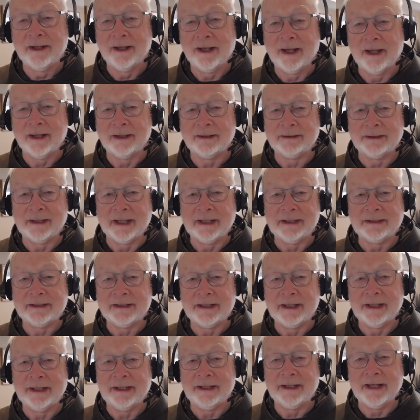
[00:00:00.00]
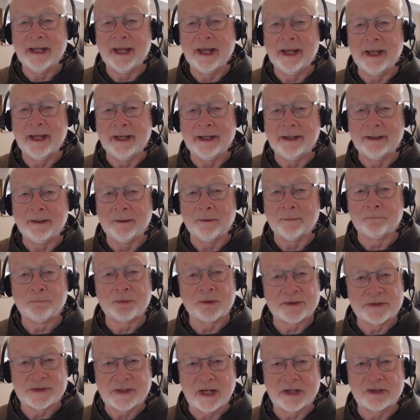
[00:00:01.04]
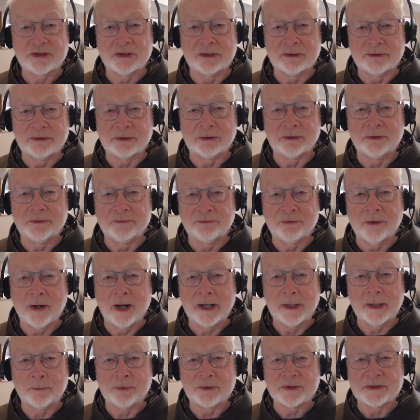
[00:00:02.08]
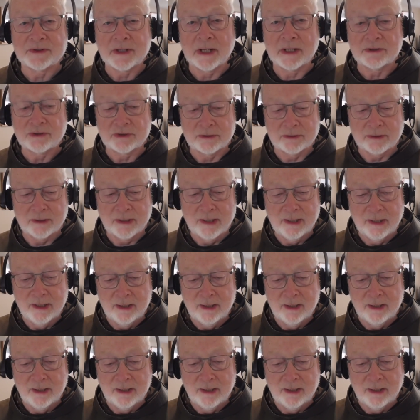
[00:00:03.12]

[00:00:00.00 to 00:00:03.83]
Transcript: and they did a procession, the Good Friday procession,